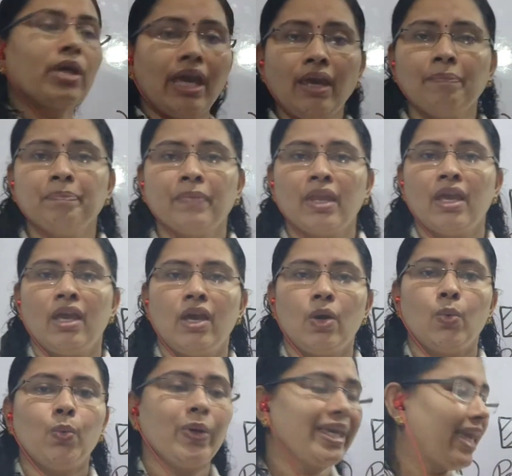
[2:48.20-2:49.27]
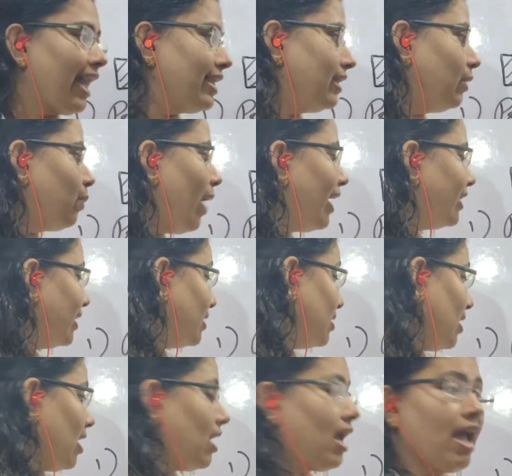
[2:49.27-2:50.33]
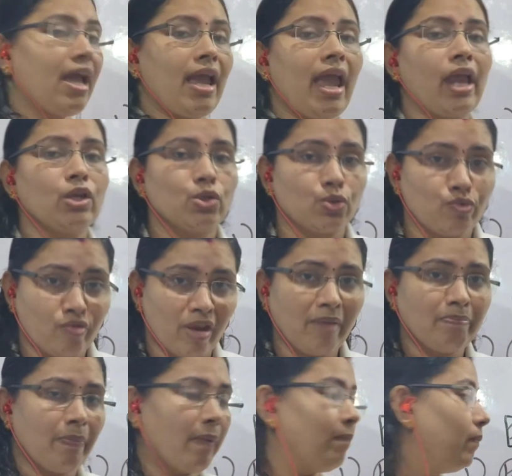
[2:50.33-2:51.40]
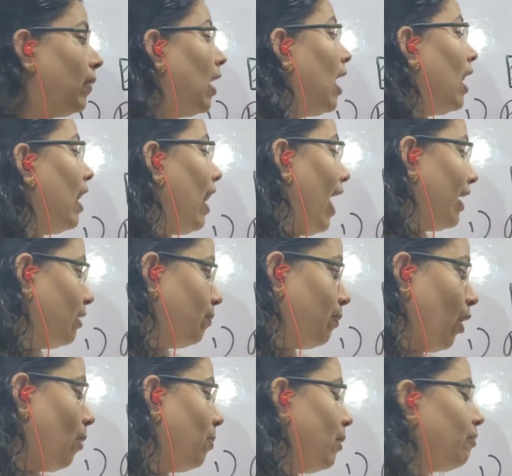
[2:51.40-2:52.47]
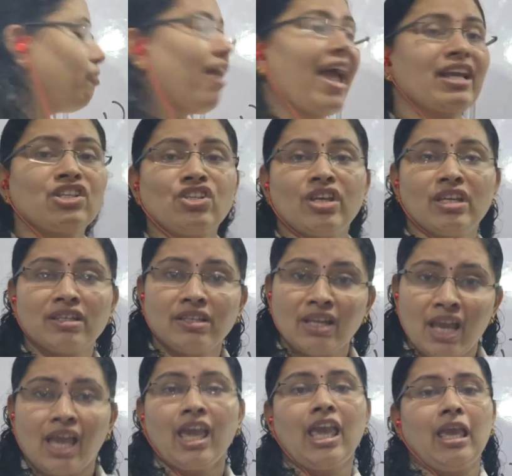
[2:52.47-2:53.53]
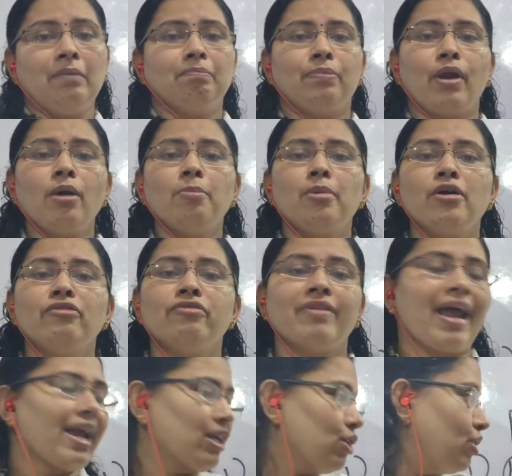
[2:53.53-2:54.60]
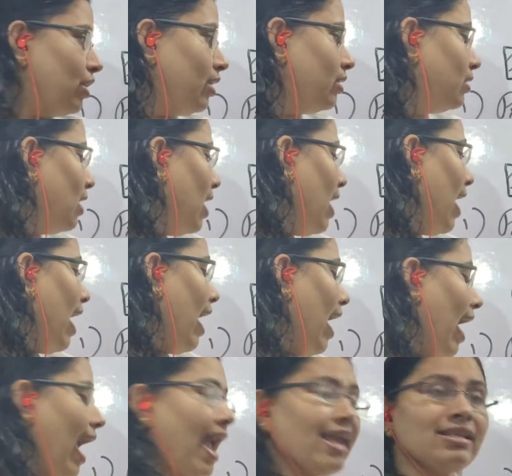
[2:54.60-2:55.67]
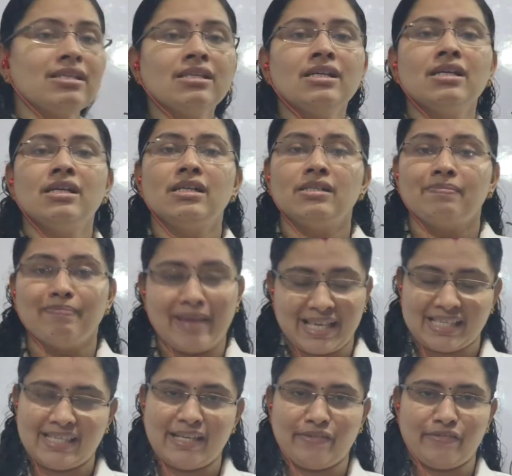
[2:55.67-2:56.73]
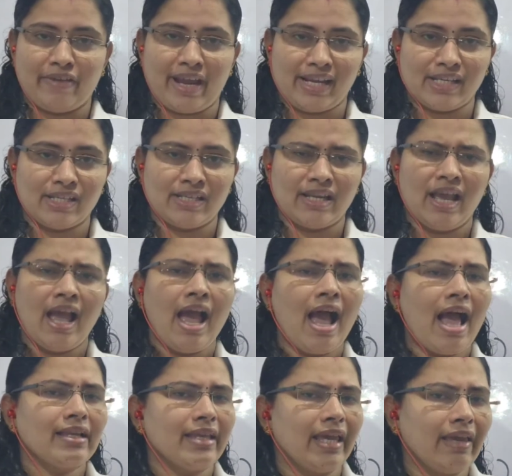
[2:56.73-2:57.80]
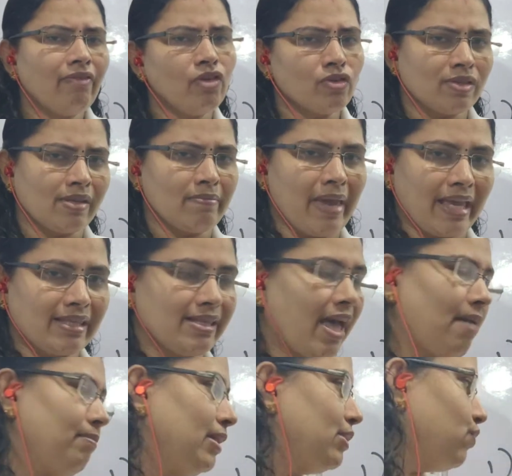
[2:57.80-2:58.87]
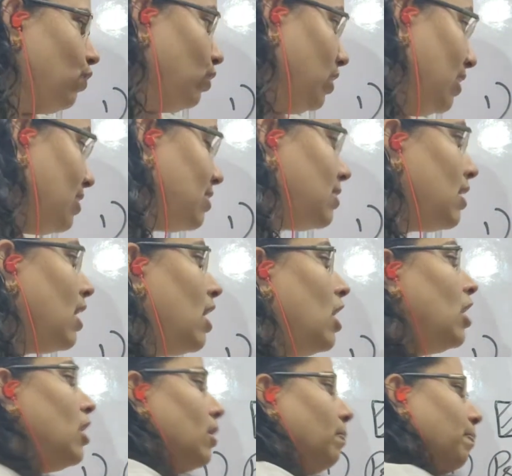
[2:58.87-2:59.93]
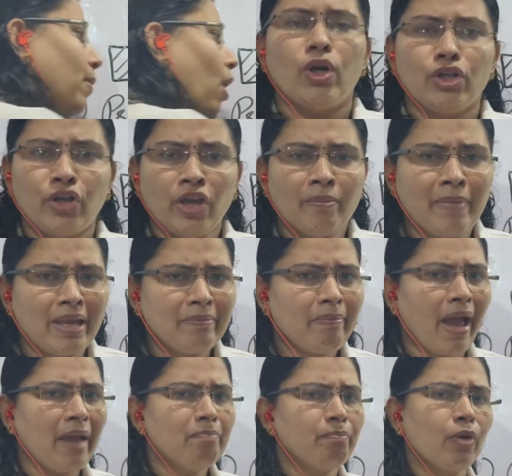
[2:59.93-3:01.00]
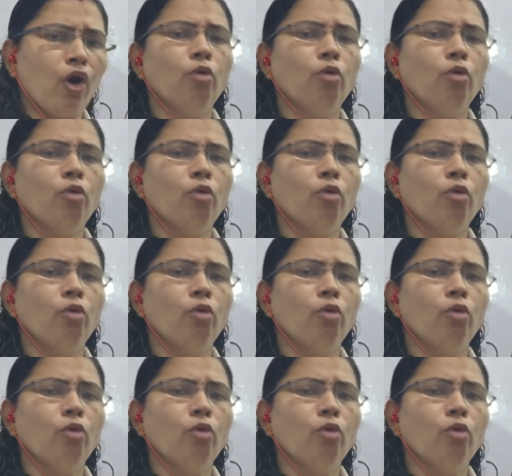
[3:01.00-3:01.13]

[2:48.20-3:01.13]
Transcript: Okay, we can divide it into 3 parts like proper fraction, improper fraction and mixed fraction. I'll give you some examples for this. So what do you mean by